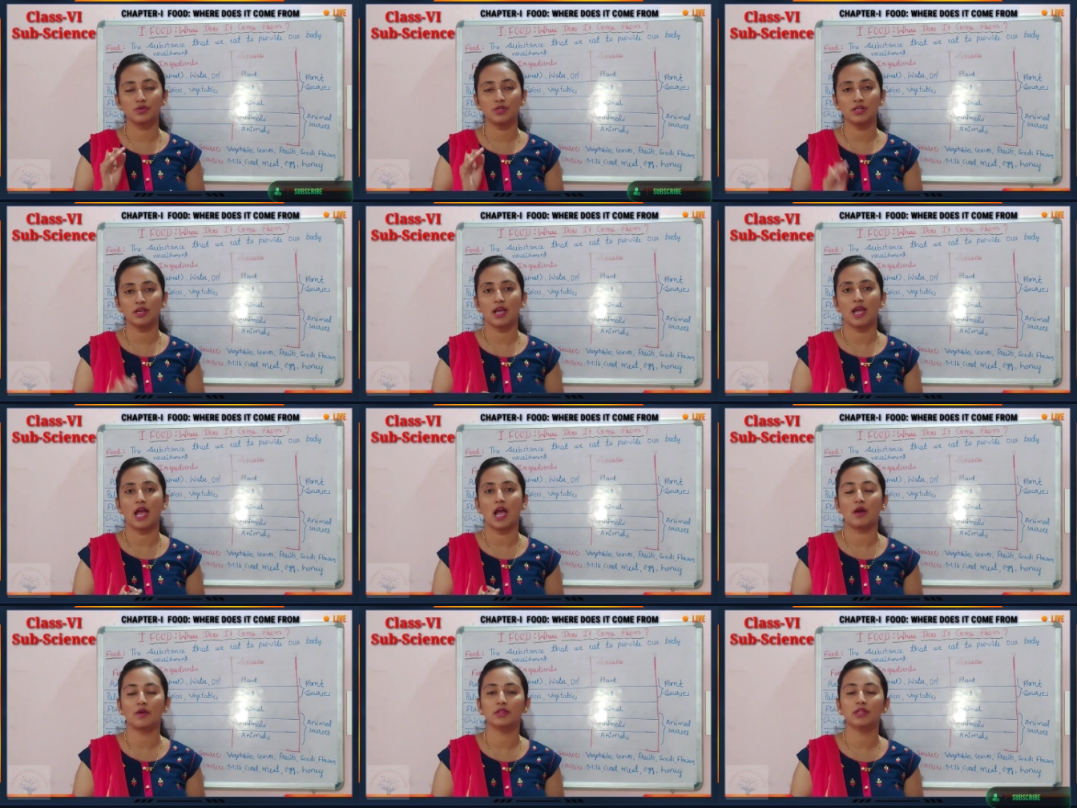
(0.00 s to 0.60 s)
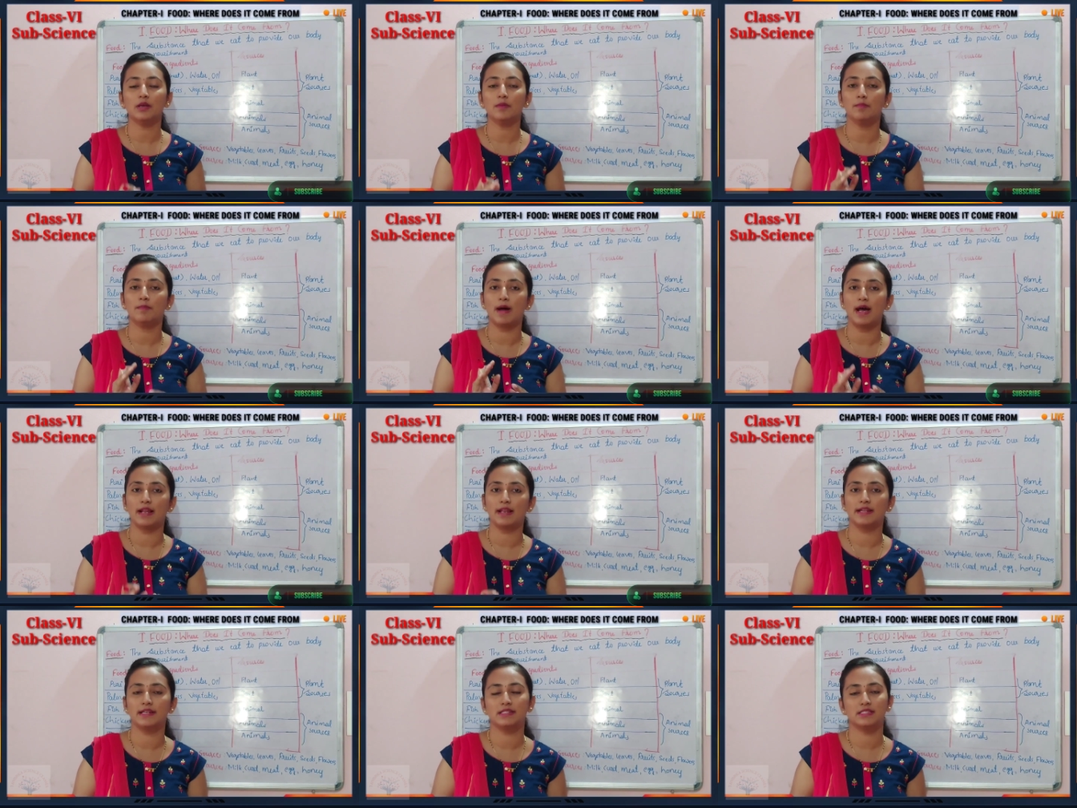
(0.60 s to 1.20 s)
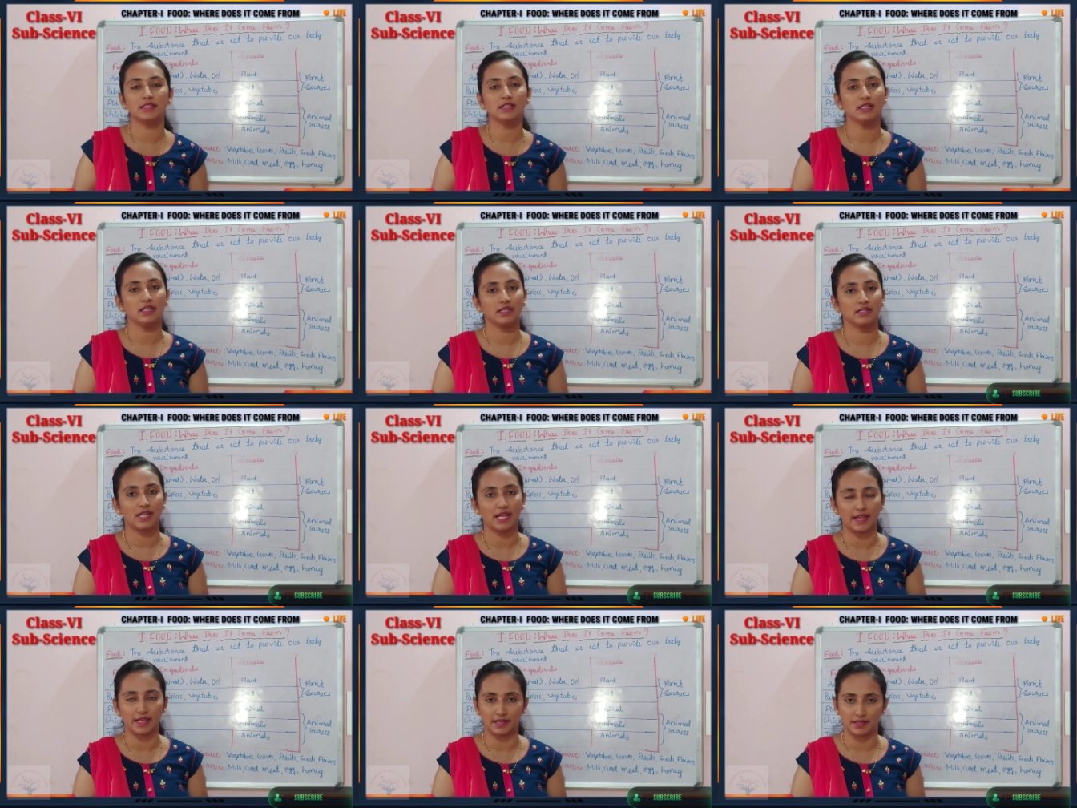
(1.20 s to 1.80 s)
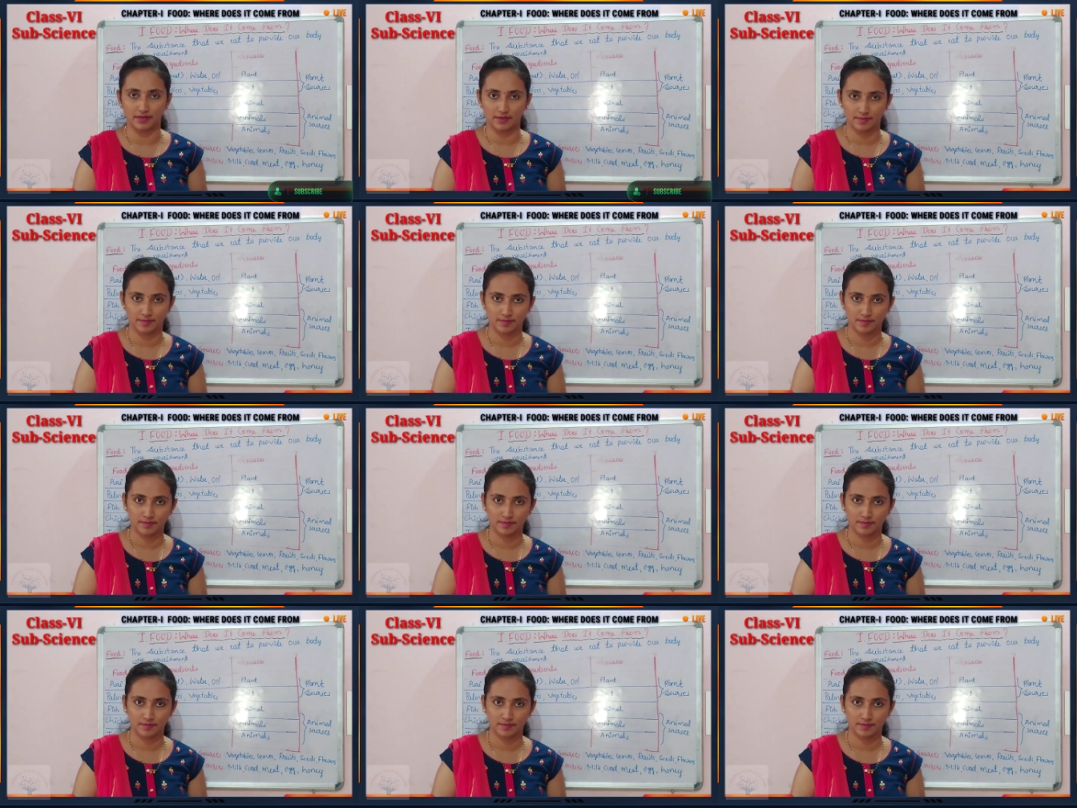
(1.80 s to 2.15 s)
should have the balanced diet.